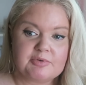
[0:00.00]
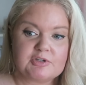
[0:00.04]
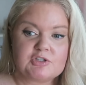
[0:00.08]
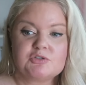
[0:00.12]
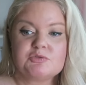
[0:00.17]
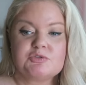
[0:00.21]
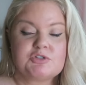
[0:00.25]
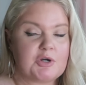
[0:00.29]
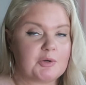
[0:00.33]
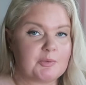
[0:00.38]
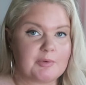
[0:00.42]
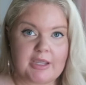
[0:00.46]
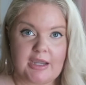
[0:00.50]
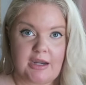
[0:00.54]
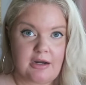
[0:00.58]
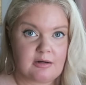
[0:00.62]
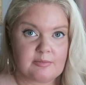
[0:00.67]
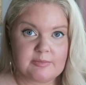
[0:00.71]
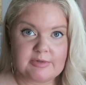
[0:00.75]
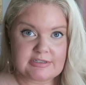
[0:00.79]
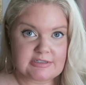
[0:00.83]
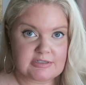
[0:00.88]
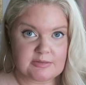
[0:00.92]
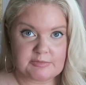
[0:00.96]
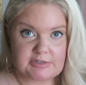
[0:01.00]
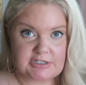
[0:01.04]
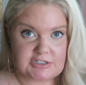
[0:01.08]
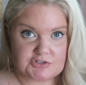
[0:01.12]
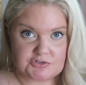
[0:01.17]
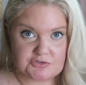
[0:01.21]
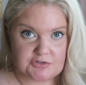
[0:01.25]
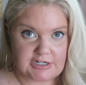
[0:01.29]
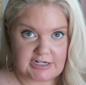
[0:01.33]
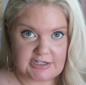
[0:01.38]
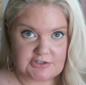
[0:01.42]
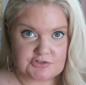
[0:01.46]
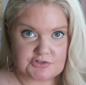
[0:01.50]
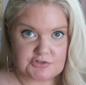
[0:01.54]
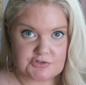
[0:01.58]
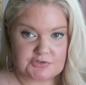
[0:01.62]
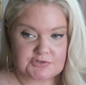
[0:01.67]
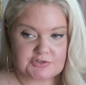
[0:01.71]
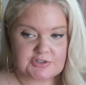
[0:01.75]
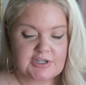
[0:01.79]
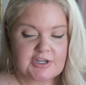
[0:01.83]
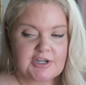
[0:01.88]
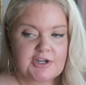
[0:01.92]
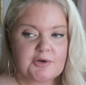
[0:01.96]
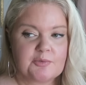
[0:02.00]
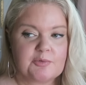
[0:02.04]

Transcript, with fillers: but you don't care about somebody's credentials